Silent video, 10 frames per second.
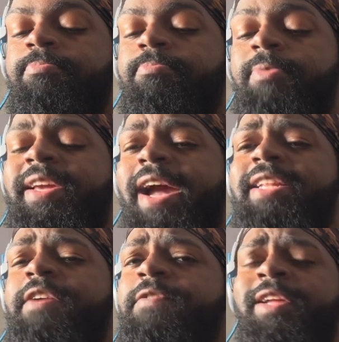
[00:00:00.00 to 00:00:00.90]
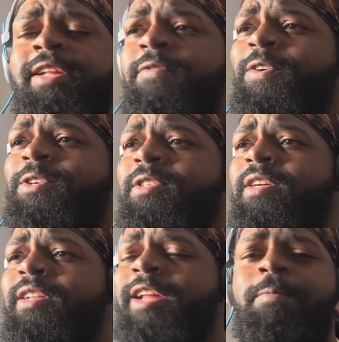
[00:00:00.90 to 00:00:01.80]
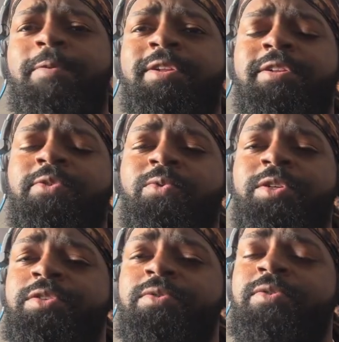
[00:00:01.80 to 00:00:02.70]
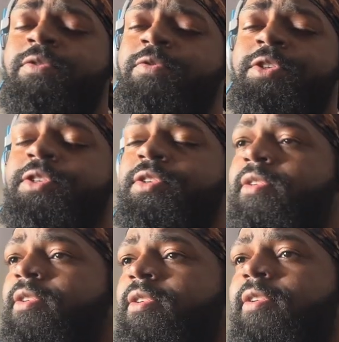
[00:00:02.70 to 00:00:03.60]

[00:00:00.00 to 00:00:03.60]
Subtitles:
Yeah, I definitely like that version a lot better than the original for sure.